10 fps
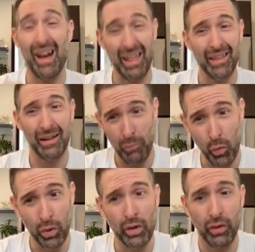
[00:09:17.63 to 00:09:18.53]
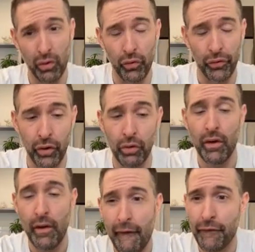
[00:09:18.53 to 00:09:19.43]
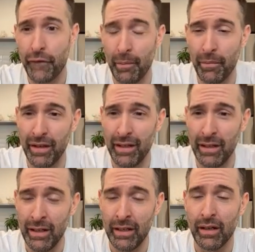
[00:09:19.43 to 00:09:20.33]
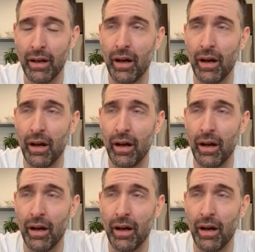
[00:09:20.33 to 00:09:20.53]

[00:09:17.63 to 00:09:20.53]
I think more also, from the